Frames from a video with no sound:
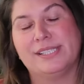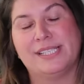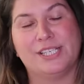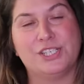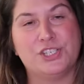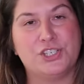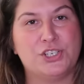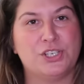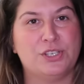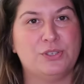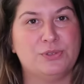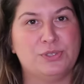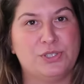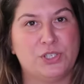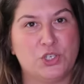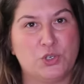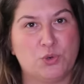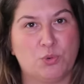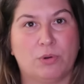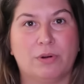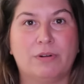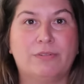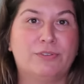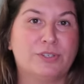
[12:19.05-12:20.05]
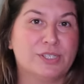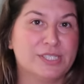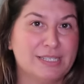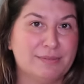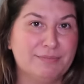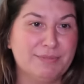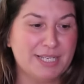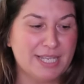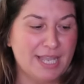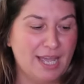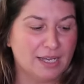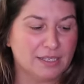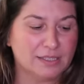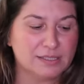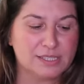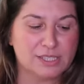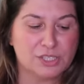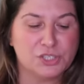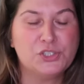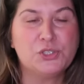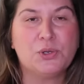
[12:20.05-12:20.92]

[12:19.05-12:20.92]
Then she used the drawer for something else.